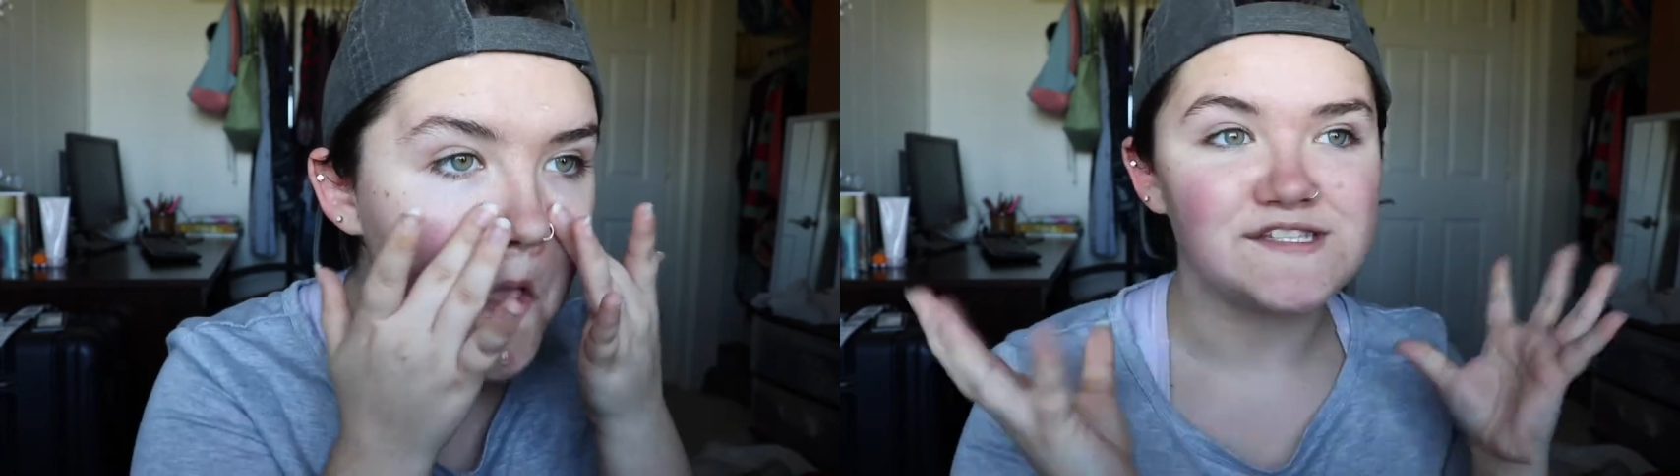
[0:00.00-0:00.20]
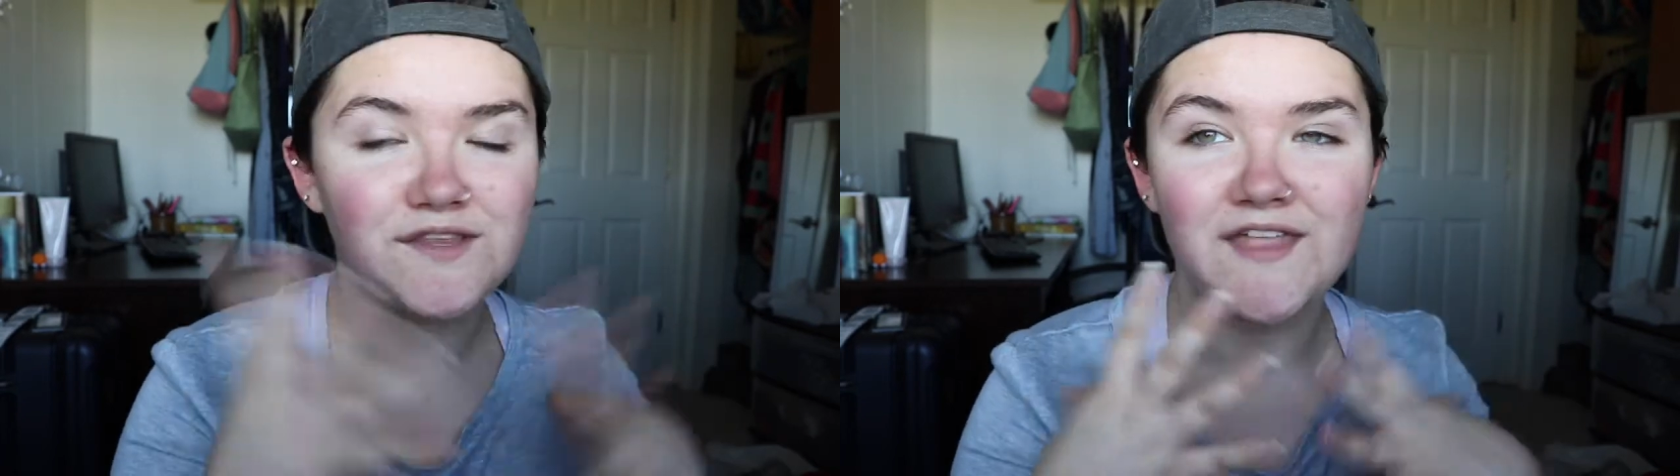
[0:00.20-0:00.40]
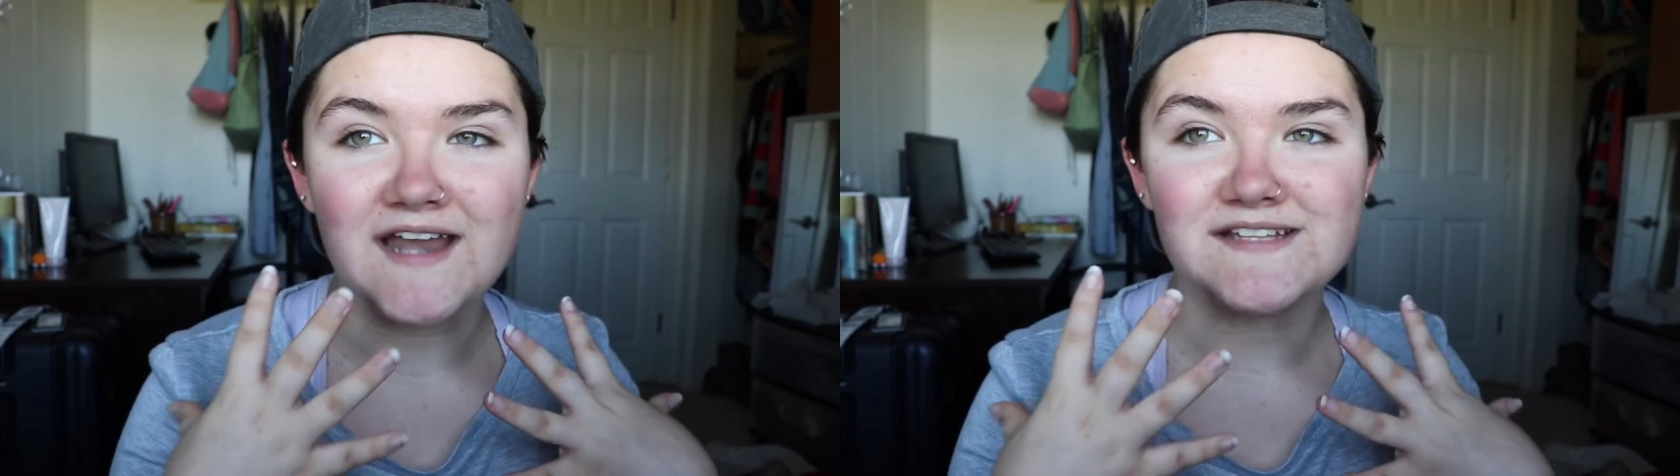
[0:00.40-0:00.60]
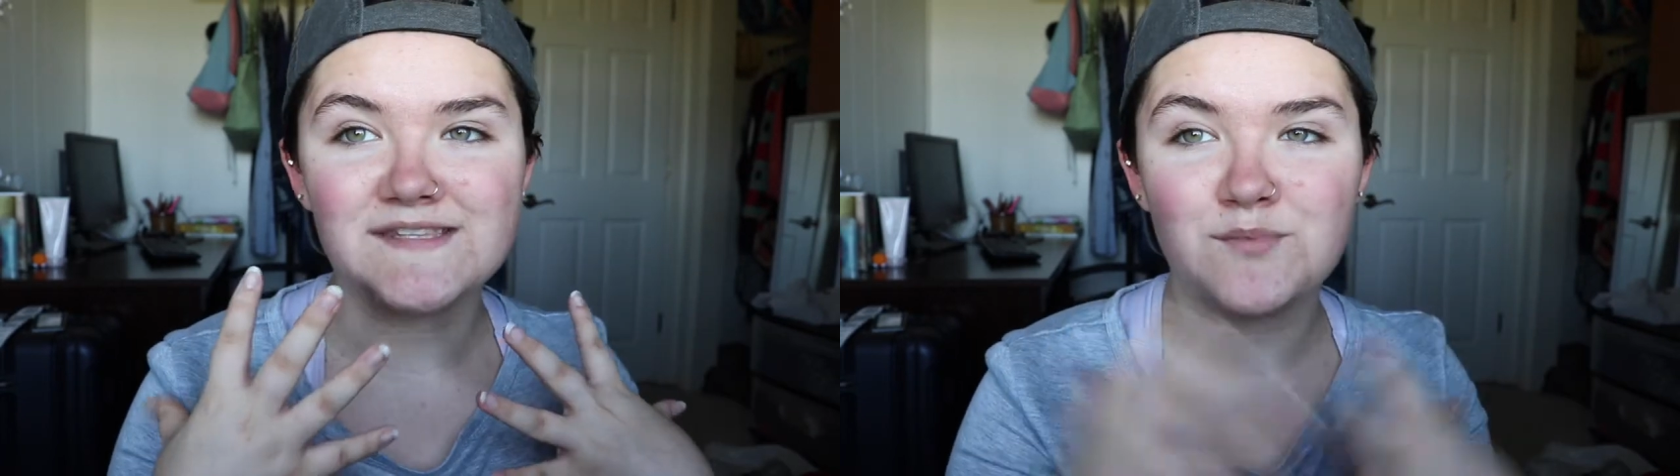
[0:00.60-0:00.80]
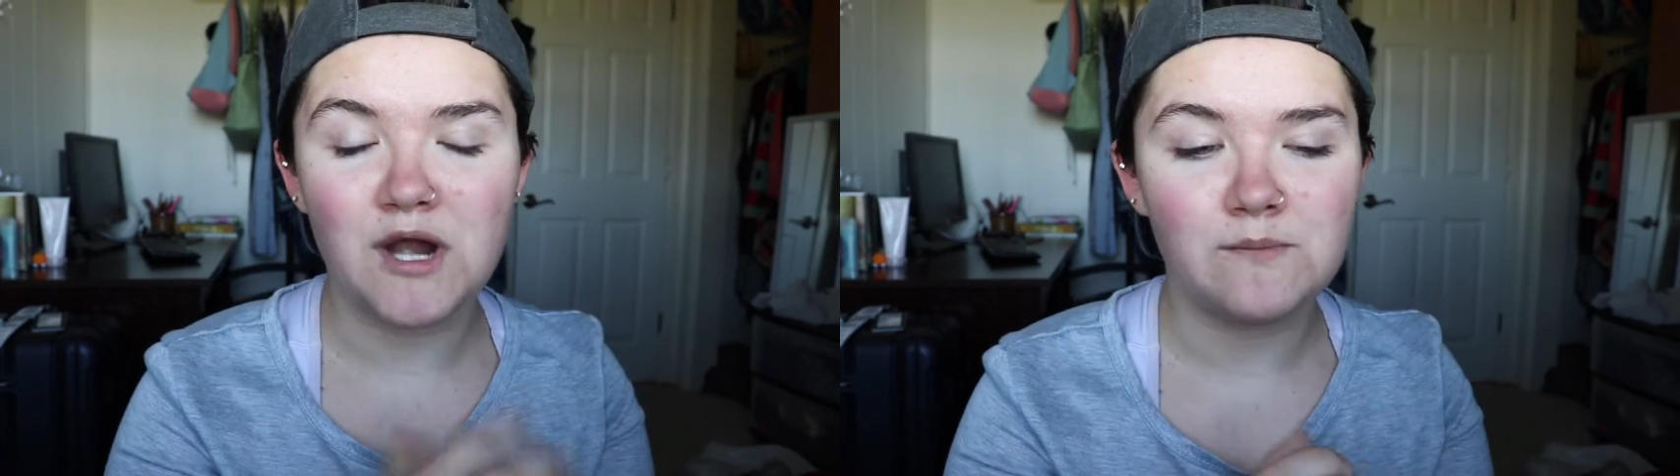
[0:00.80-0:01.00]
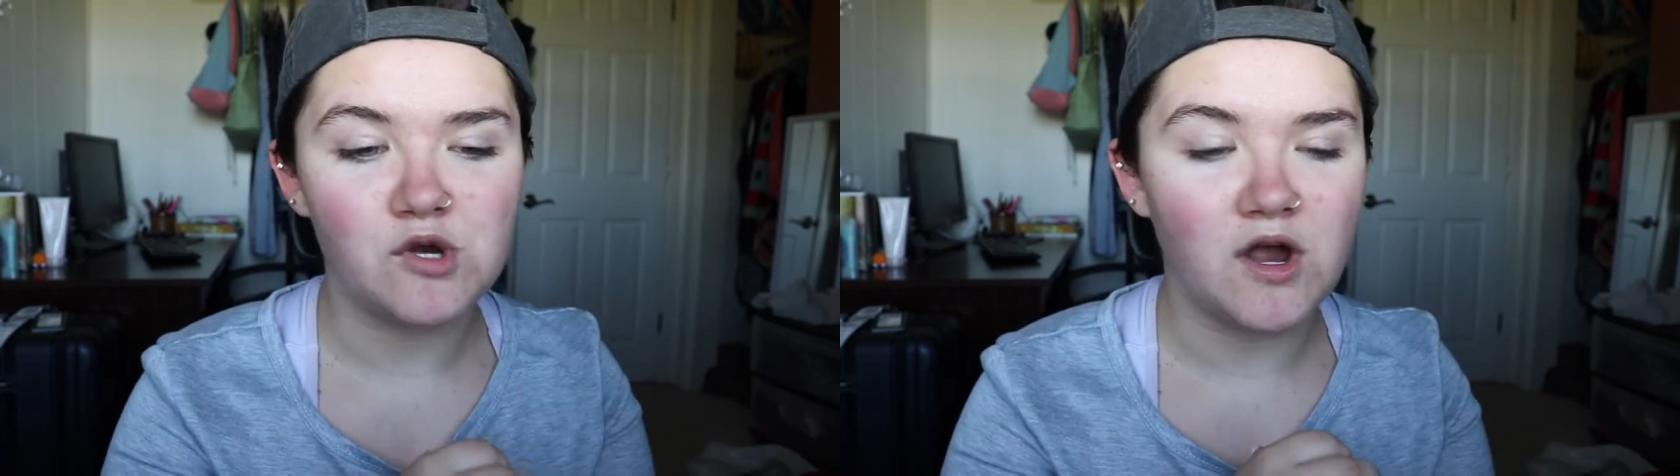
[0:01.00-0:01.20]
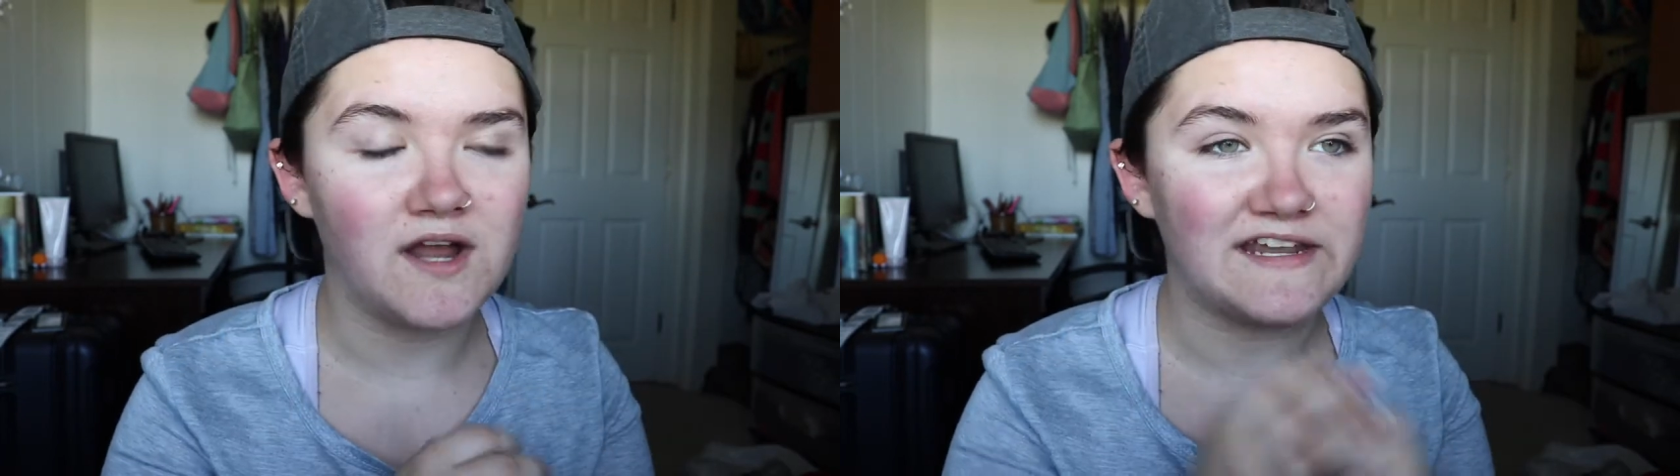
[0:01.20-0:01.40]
So that is the primer on.